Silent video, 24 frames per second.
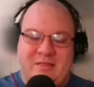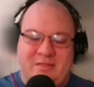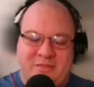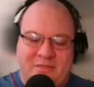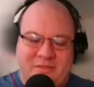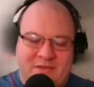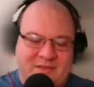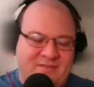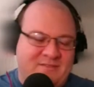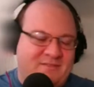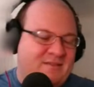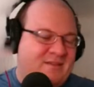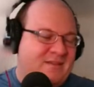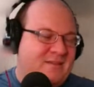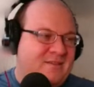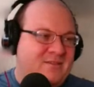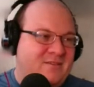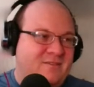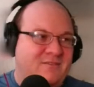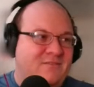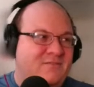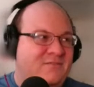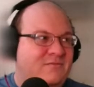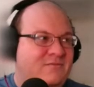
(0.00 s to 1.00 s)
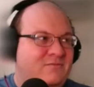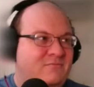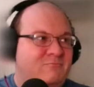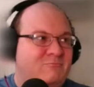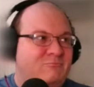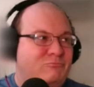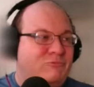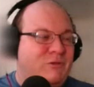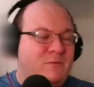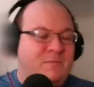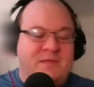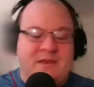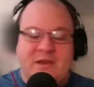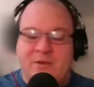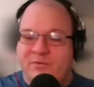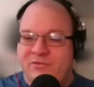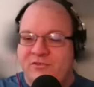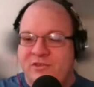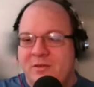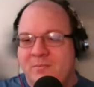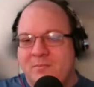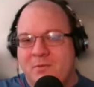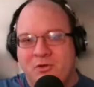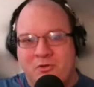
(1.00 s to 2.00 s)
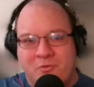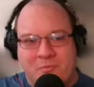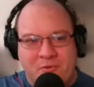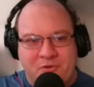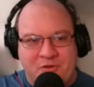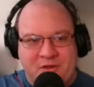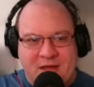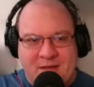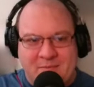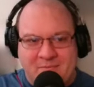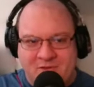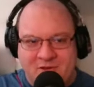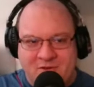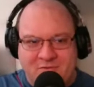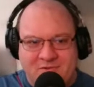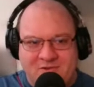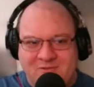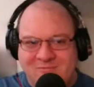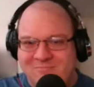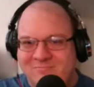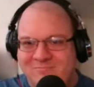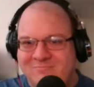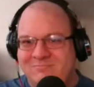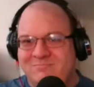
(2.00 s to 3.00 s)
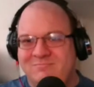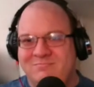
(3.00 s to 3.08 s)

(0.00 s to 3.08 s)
This is something that was done multiple times over.